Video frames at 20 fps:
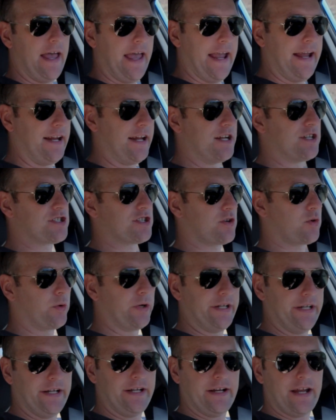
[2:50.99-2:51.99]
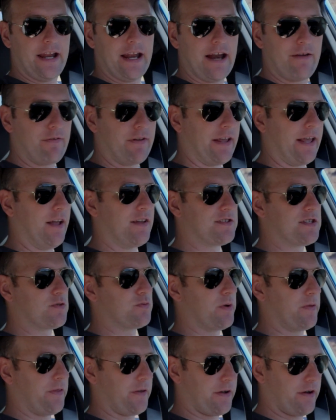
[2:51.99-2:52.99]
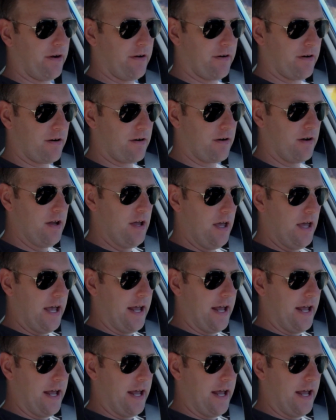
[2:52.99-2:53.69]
8-inch screen and everything else that's with the car,